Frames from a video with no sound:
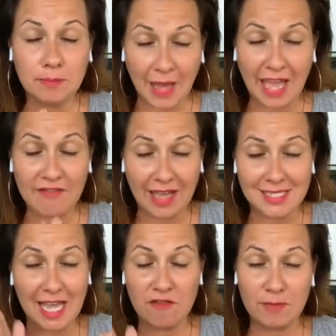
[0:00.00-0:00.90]
I've, as
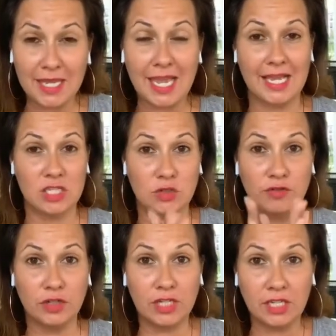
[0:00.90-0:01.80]
I've began to
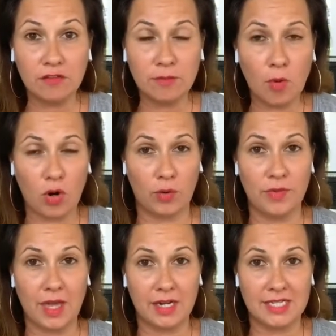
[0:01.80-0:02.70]
forgive more
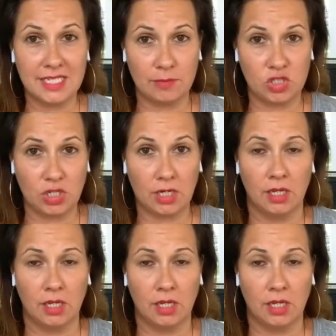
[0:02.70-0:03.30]
without exception,